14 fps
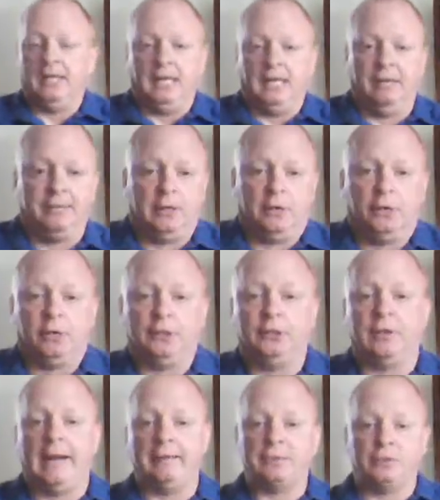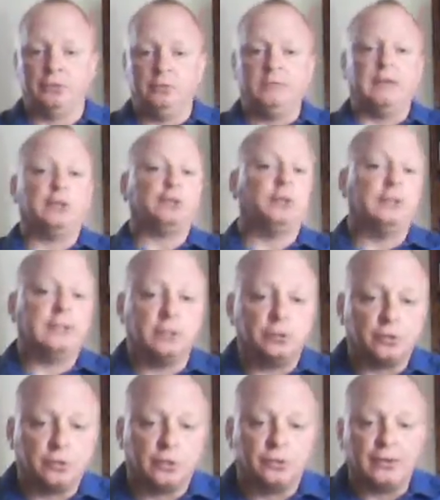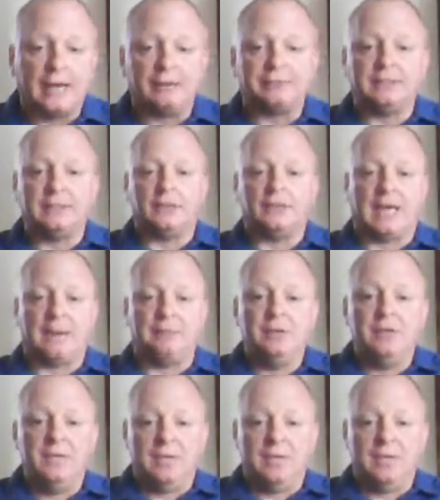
If there are early drafts due, make sure you get those early drafts in on time.